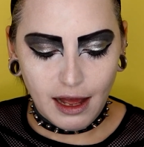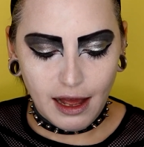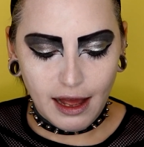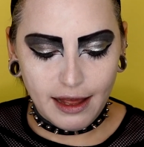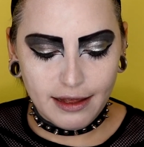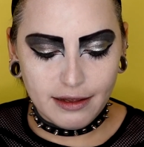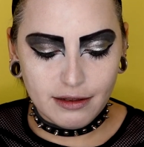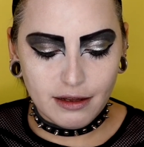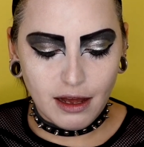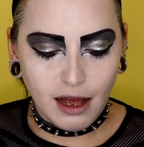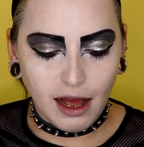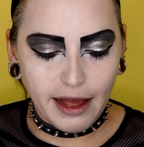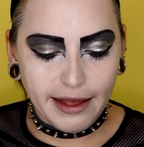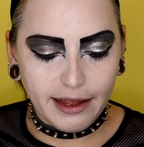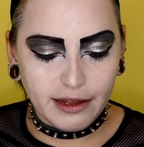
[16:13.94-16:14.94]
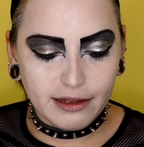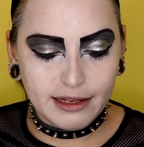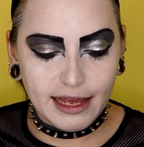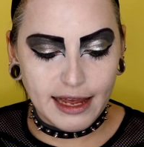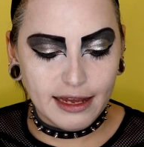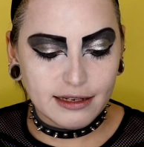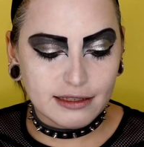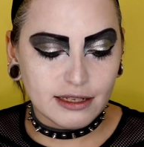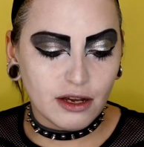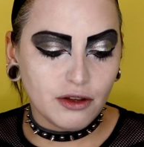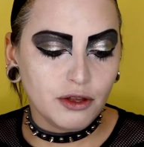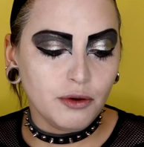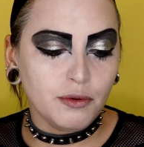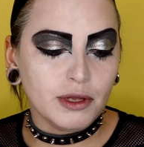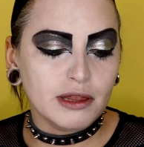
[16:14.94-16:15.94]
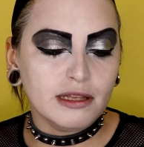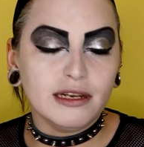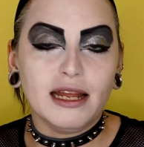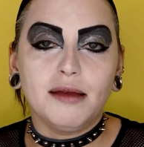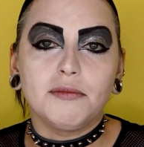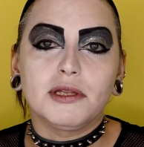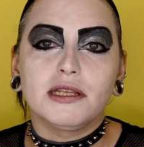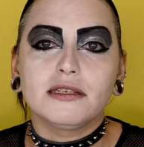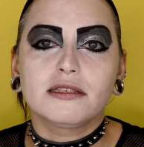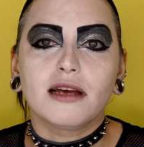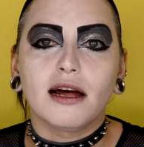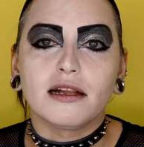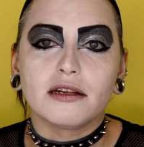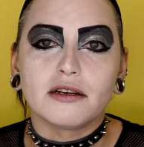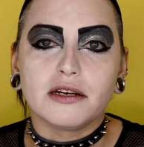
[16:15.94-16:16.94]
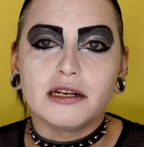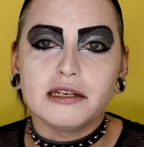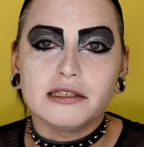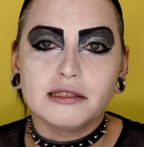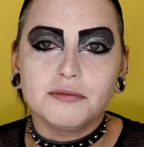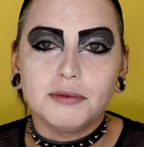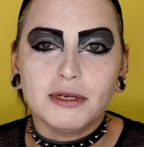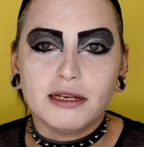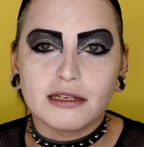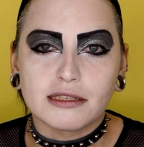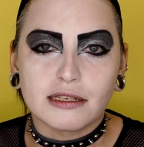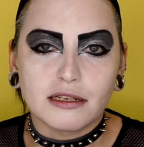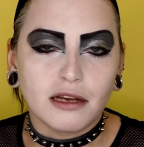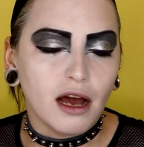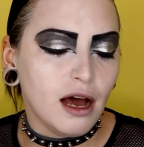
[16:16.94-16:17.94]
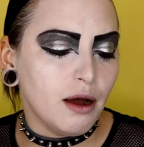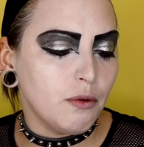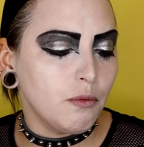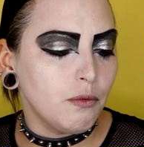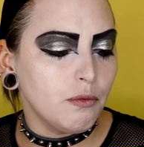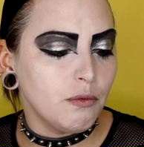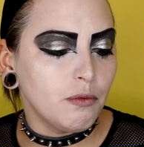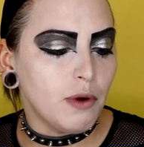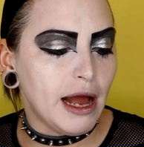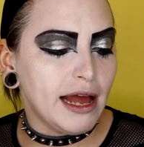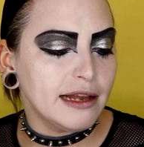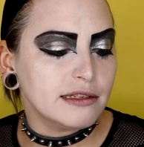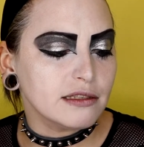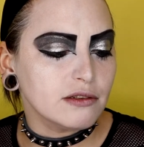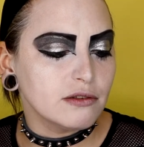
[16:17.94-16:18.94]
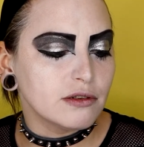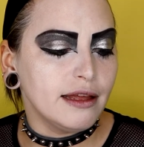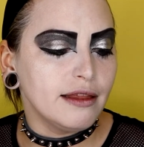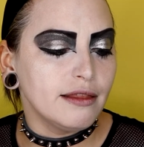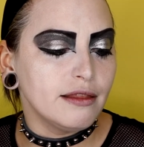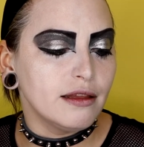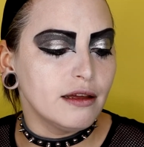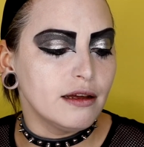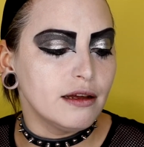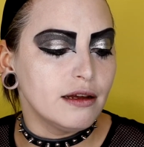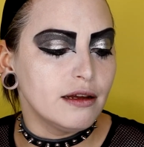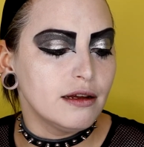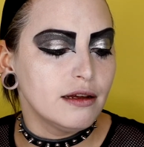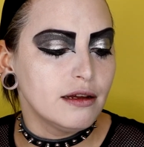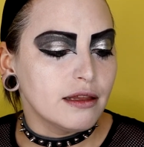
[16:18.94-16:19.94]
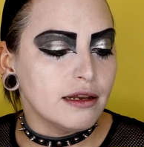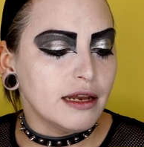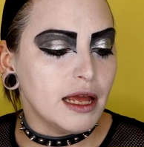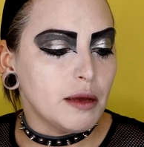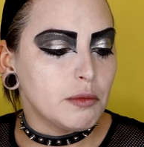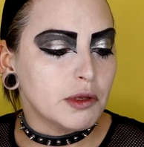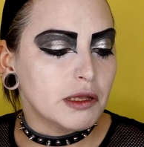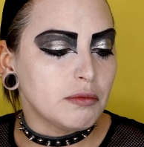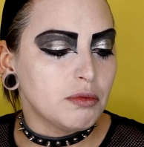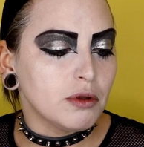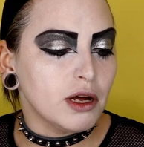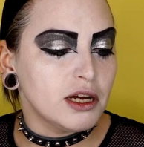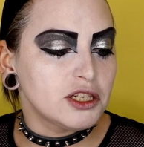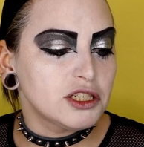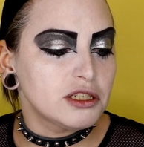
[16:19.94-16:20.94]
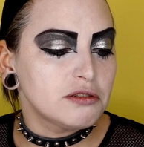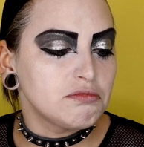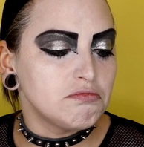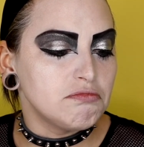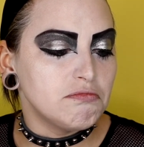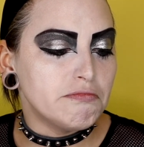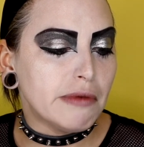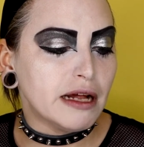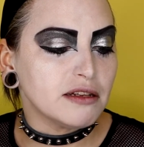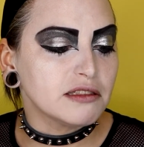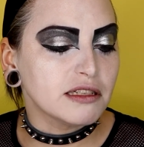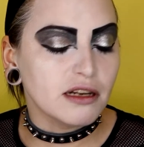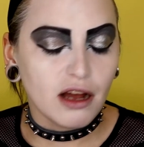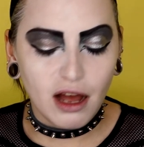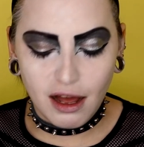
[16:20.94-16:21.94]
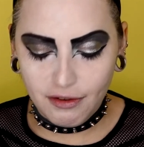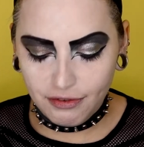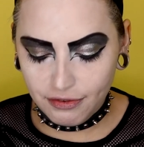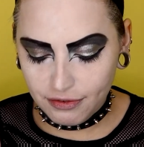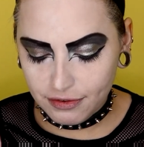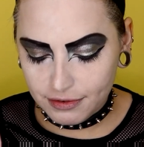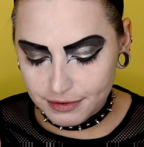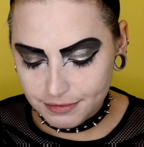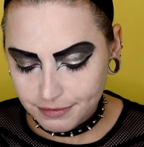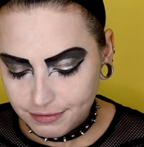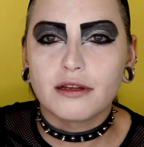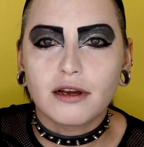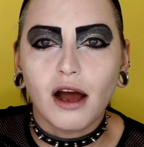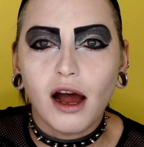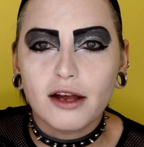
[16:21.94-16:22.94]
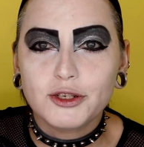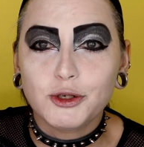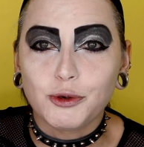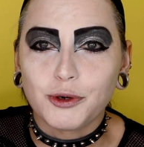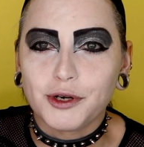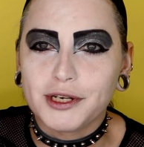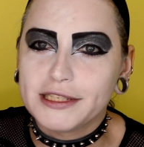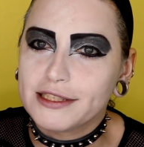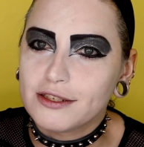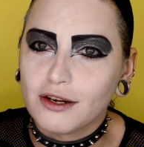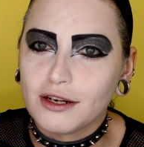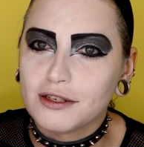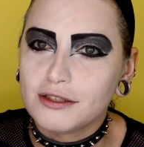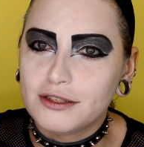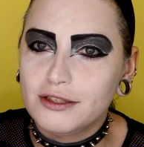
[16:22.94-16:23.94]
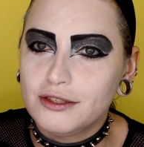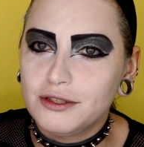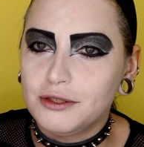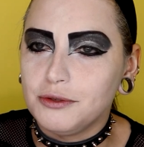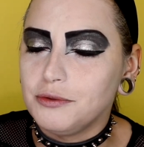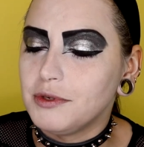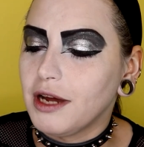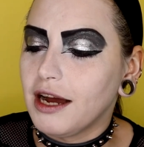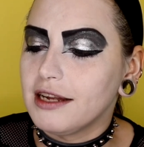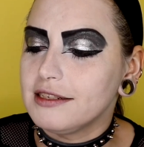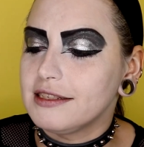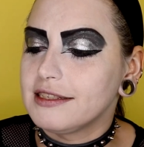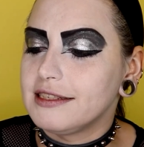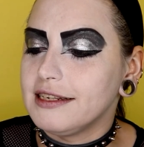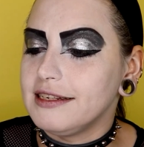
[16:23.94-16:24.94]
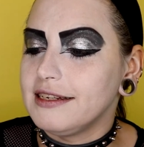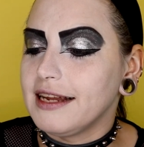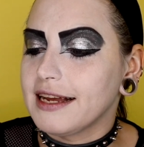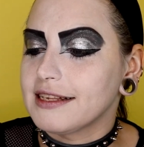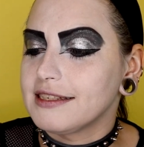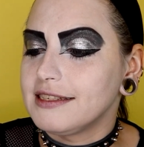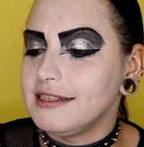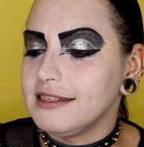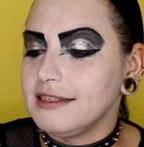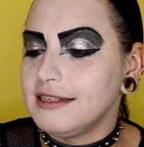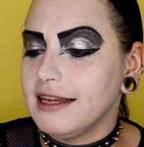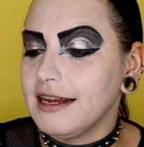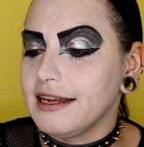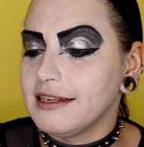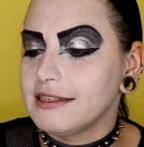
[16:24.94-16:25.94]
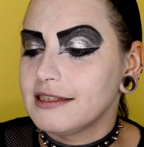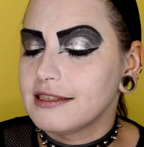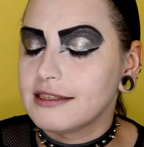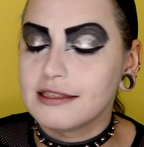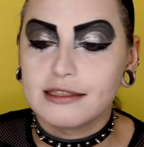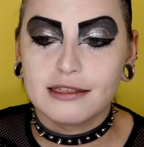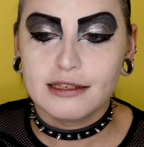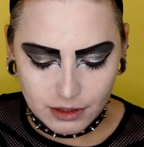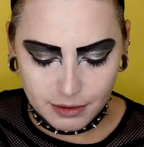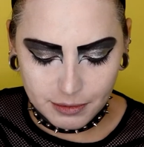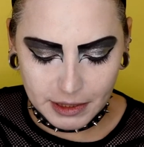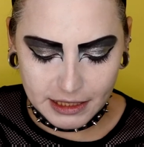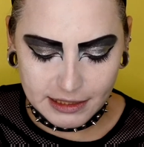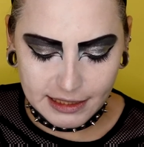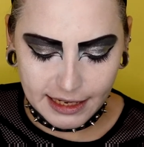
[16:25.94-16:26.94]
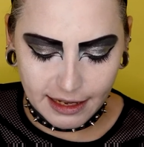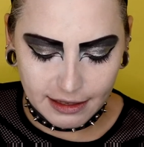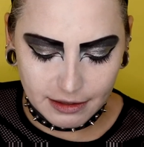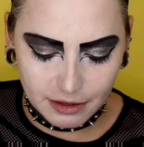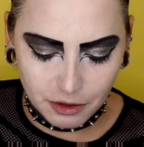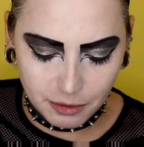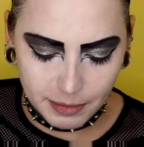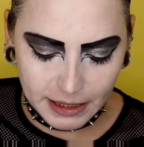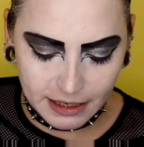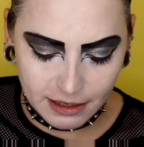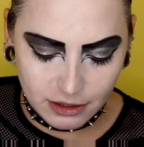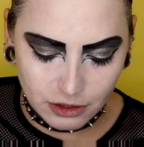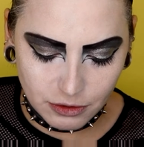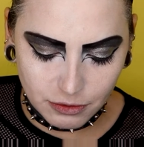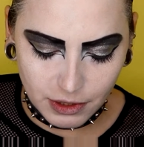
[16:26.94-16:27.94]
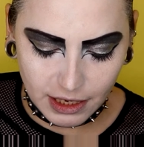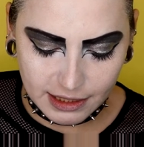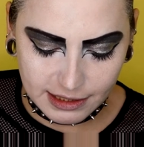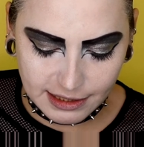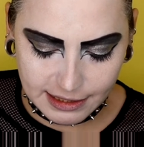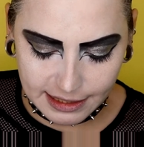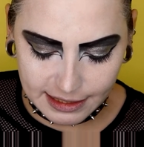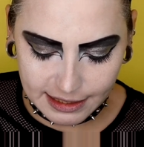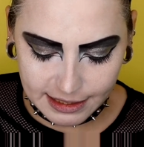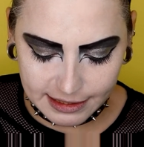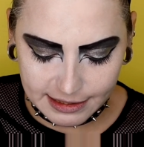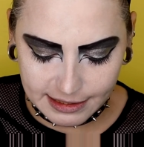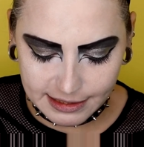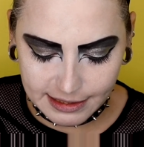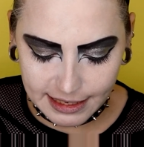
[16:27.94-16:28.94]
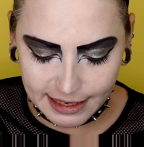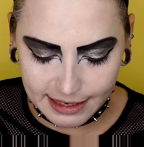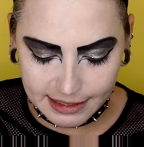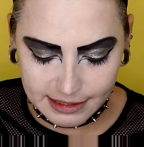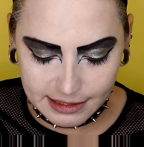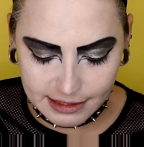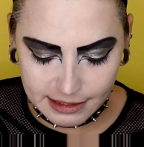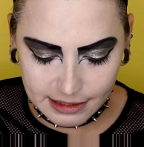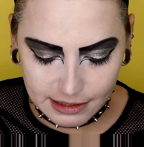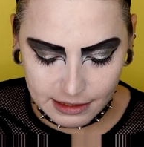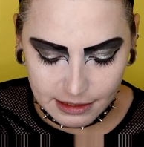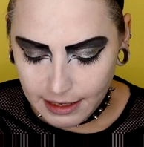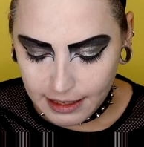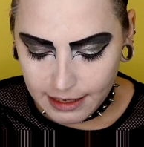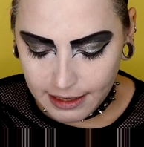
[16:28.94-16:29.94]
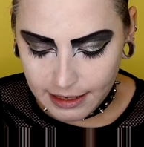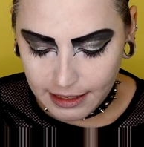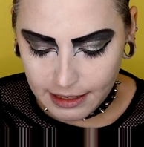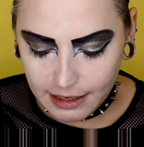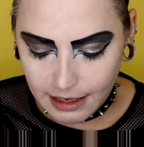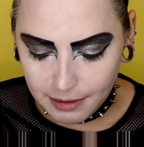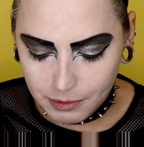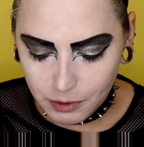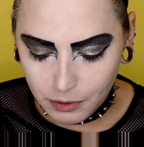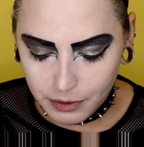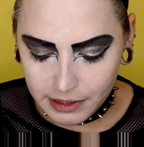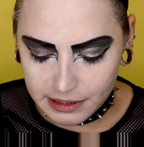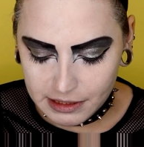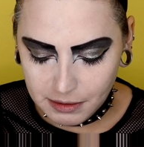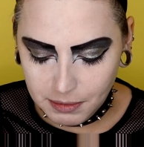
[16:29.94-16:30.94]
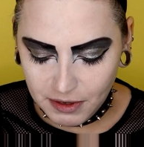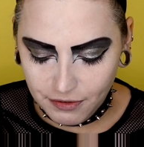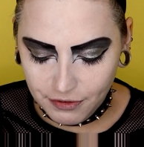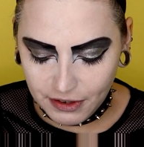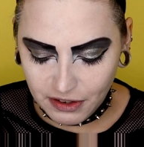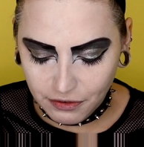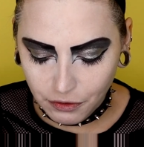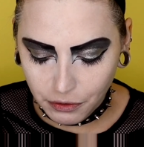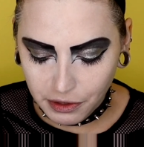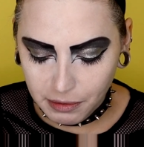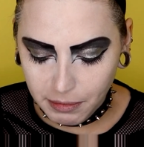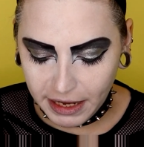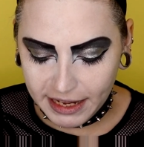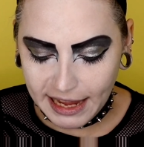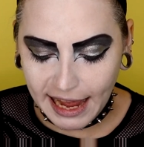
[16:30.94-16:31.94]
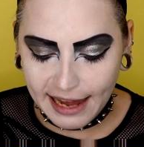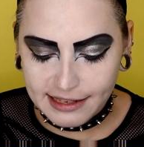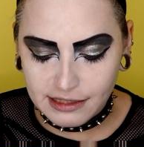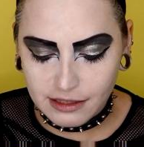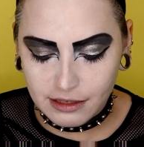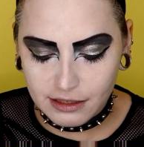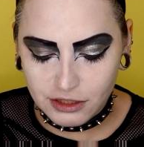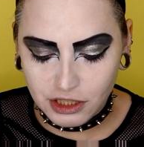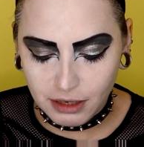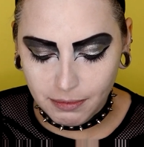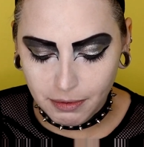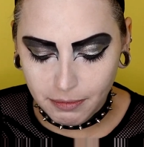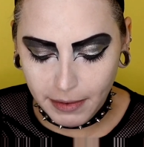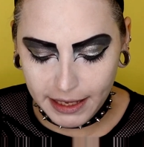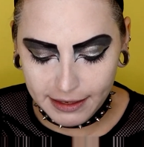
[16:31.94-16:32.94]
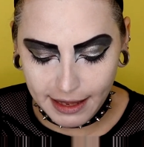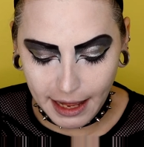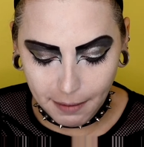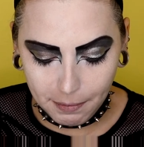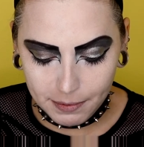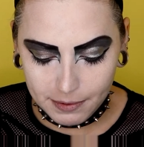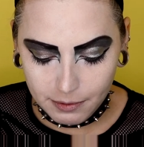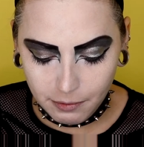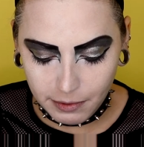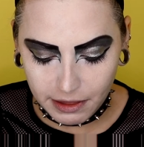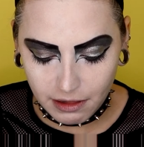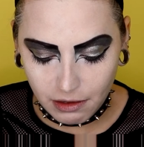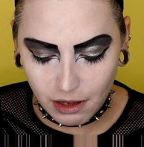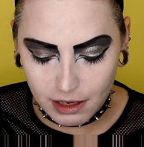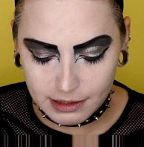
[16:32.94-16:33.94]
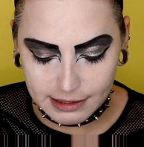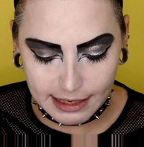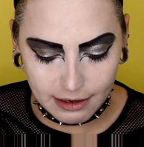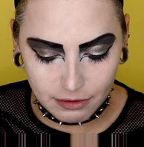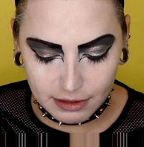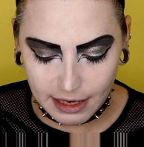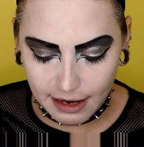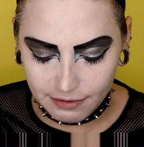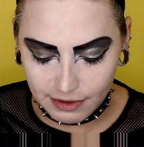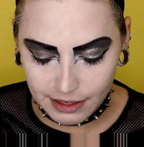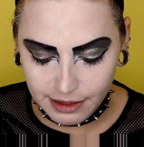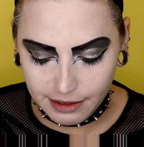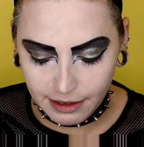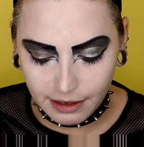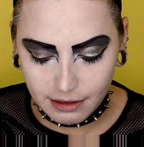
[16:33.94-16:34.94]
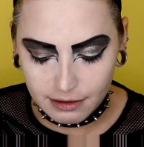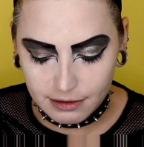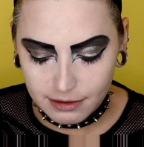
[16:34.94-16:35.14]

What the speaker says: I can't tell you what the name of this color is because it got wet and the name of the blush melted off. The contour is called Do Not Sit Next to Dennis. So I'm going to take a little bit of Do Not Sit Next to Dennis and I'm going to be fearful that my cat is going to jump in my lap with claws out and everything.